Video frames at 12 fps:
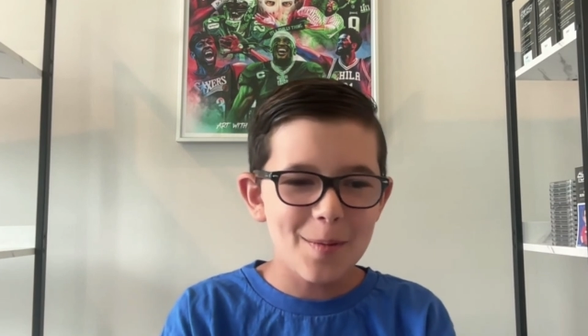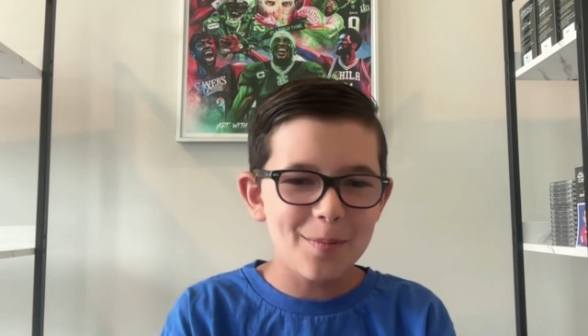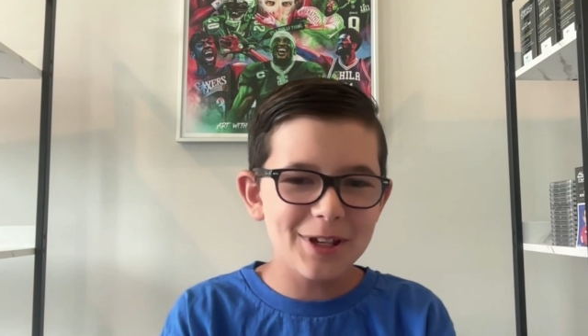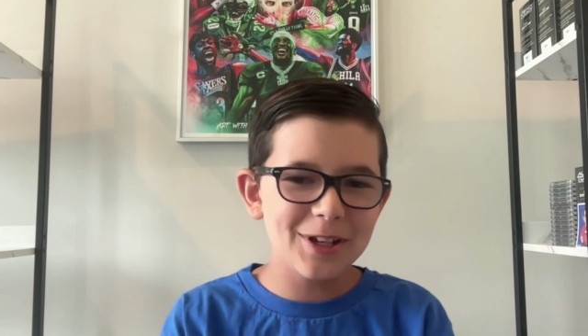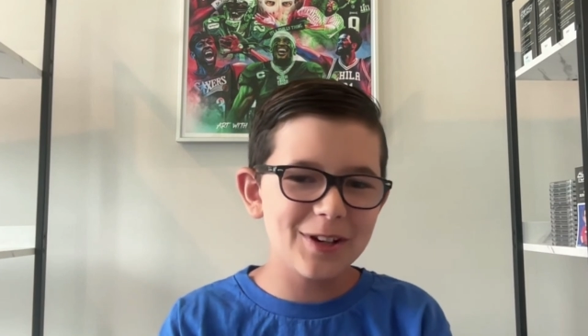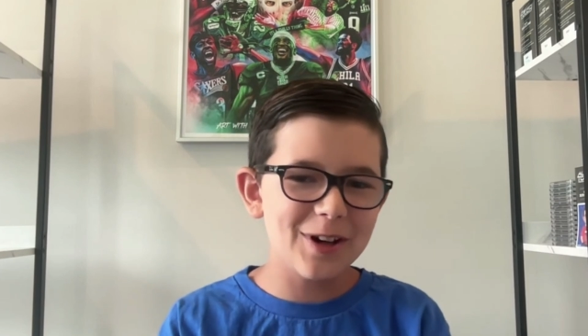
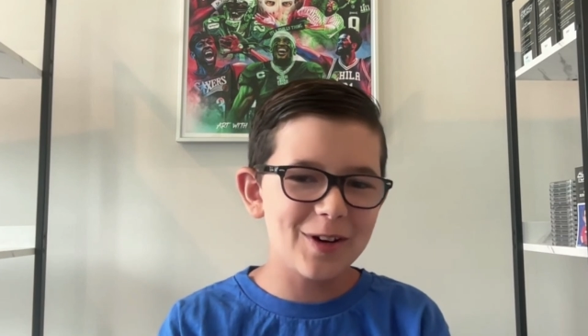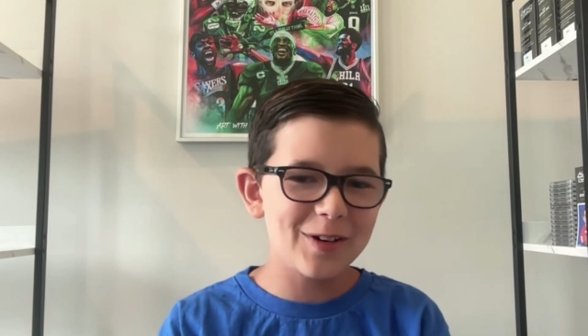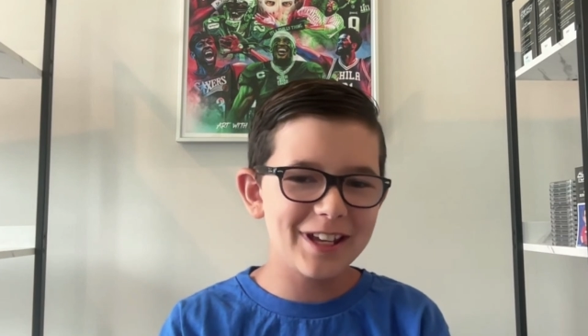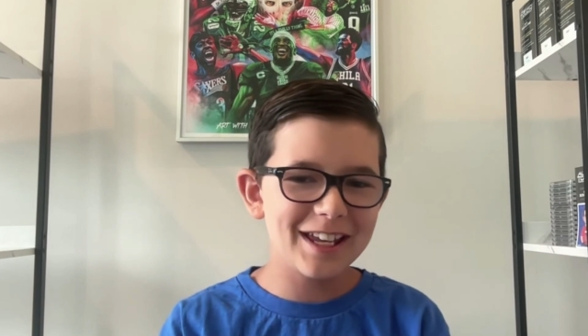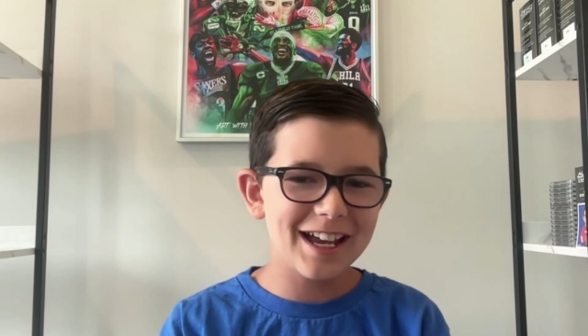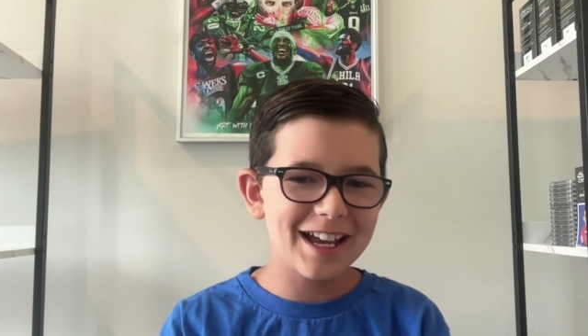But
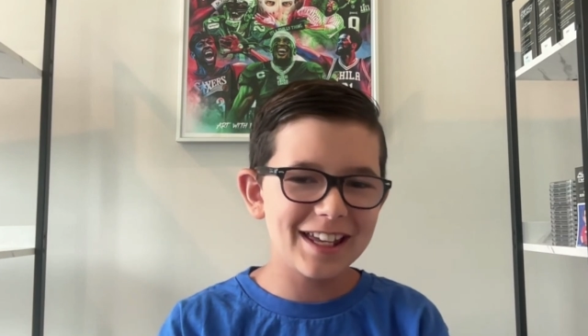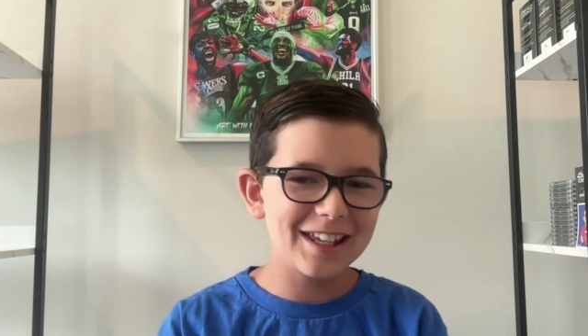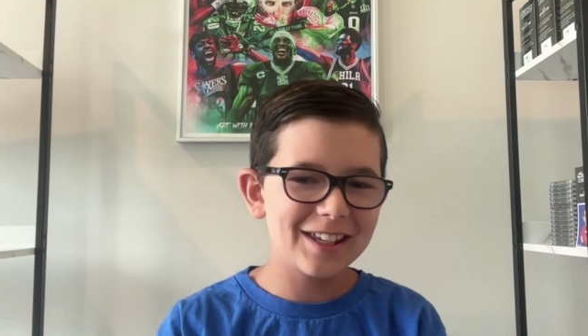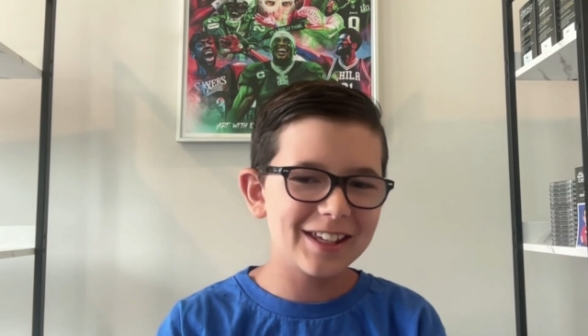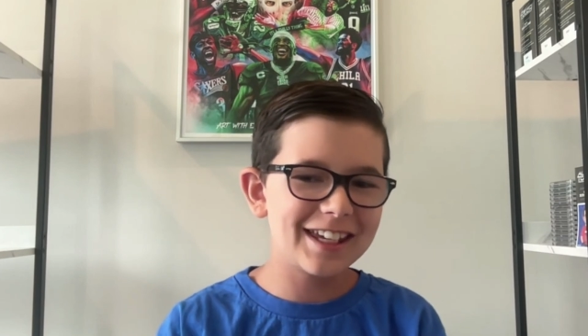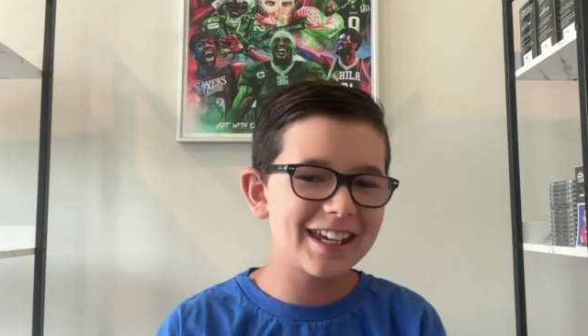
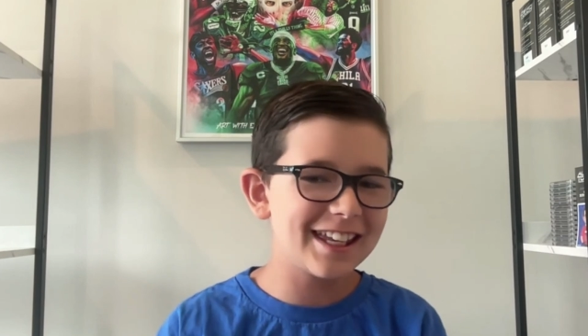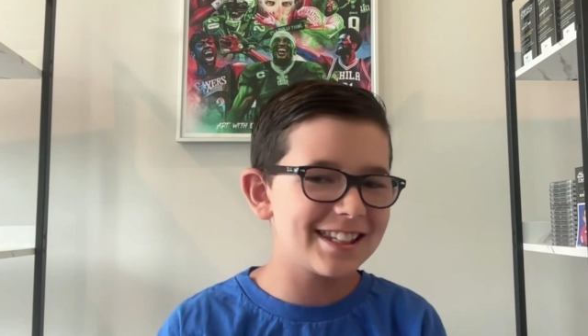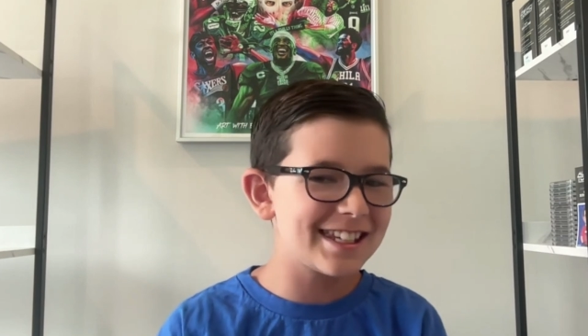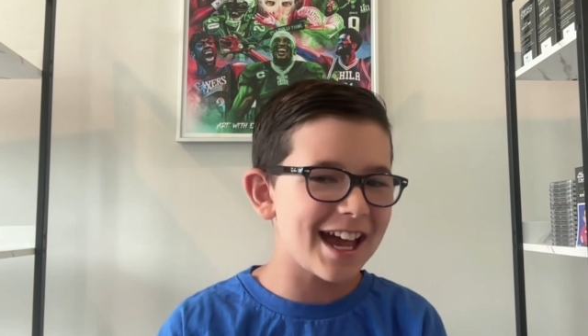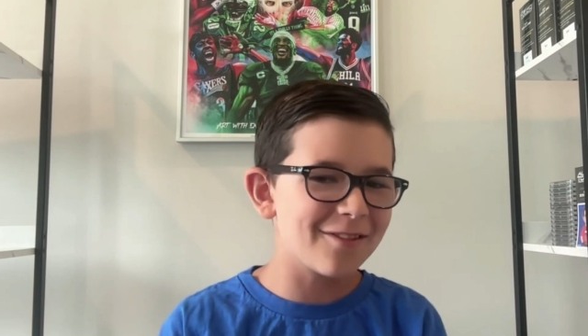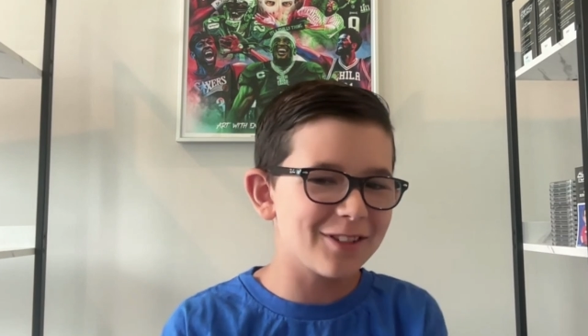
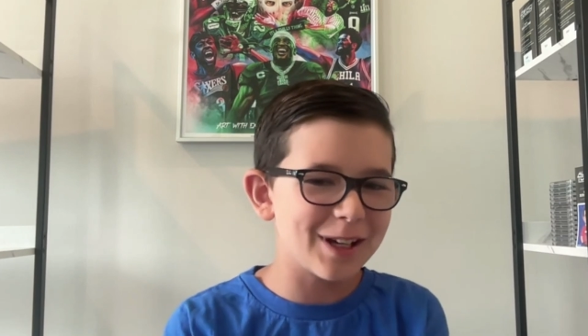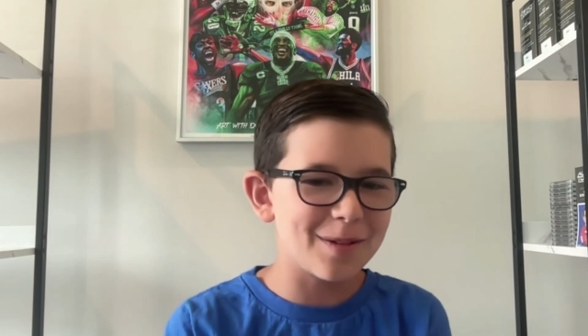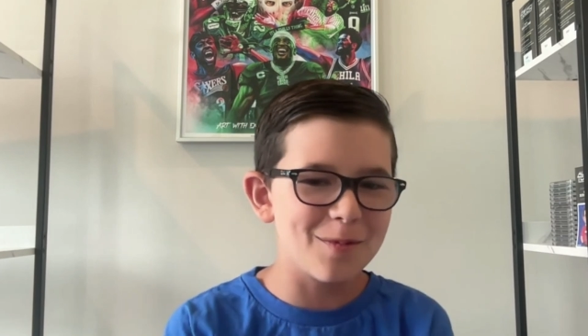kids have like a